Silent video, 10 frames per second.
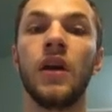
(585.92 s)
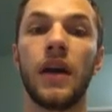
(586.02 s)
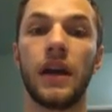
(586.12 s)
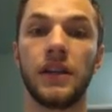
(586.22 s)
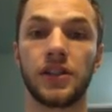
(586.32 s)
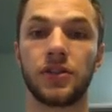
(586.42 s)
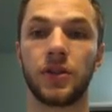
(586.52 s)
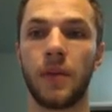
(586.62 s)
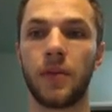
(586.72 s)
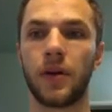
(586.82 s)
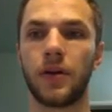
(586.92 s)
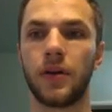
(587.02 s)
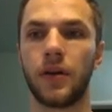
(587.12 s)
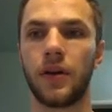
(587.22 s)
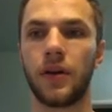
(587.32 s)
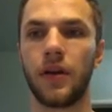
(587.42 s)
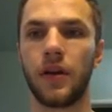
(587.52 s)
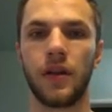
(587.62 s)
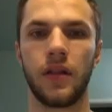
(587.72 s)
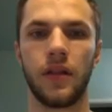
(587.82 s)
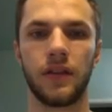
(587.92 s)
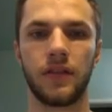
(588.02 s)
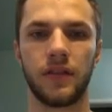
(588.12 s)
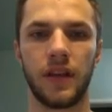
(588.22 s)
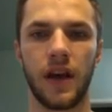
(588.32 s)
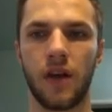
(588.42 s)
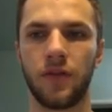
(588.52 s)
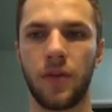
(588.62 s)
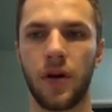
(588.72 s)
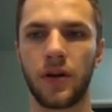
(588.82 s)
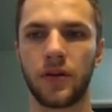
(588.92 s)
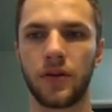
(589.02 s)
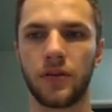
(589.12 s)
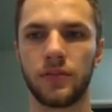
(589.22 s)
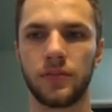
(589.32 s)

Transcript: And just to remember, this is the alpha particle